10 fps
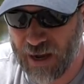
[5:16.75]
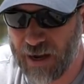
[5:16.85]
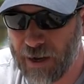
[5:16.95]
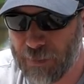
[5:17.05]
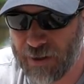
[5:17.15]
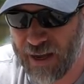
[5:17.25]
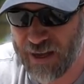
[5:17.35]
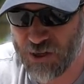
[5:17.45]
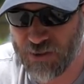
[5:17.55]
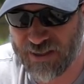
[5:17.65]
As
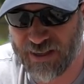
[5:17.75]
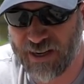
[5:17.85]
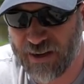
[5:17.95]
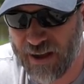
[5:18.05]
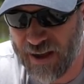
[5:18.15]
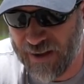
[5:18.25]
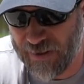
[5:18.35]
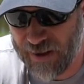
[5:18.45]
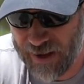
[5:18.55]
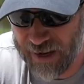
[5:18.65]
you can see,
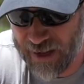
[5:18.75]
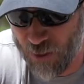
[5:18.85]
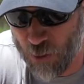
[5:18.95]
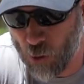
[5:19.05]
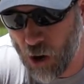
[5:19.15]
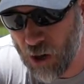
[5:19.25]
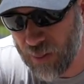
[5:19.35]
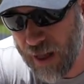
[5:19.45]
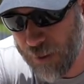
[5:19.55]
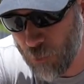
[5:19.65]
there are a
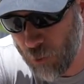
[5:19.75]
lot